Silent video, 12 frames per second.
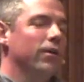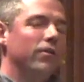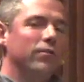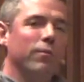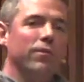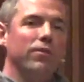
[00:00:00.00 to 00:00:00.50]

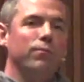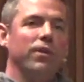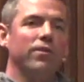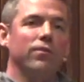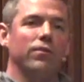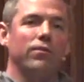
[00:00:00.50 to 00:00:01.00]
some of these
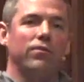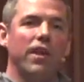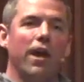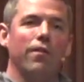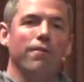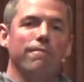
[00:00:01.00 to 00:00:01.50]
pieces and see
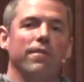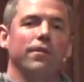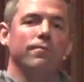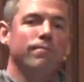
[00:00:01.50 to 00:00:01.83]
how they fit.